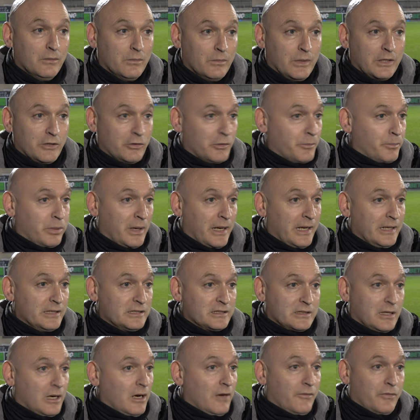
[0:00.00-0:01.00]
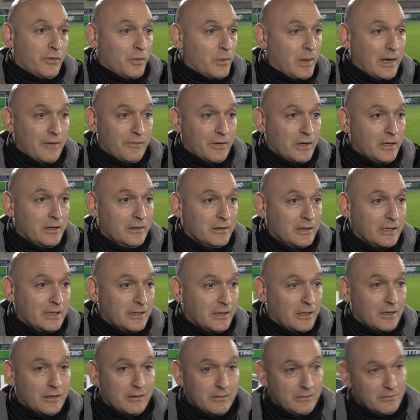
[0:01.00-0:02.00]
whether you're players, staff, whoever, you
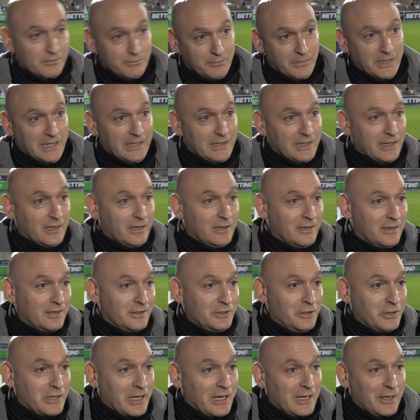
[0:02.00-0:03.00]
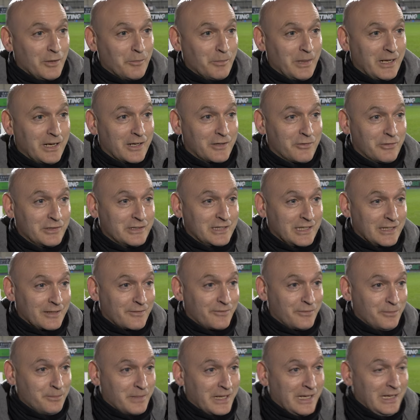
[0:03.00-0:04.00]
know, media, you get a little bit of critique
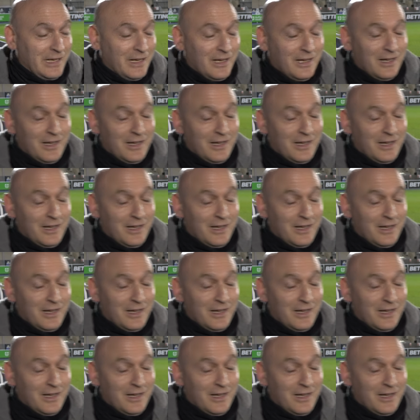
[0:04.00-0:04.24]
from me.